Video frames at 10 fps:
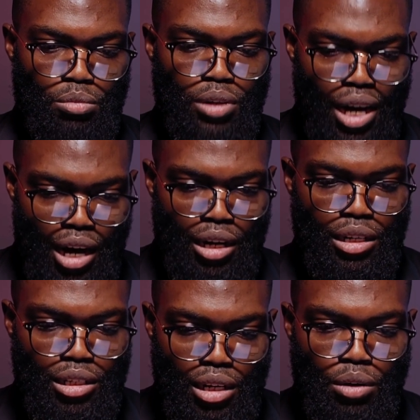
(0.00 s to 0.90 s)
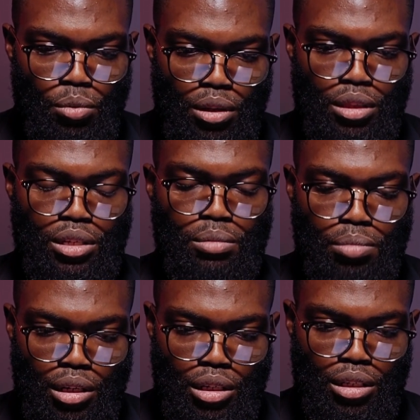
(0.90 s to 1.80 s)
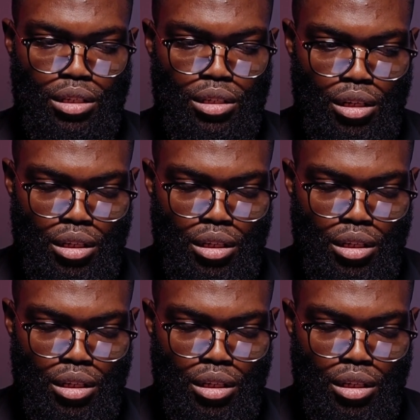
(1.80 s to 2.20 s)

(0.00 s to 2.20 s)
We understand what the Spirit is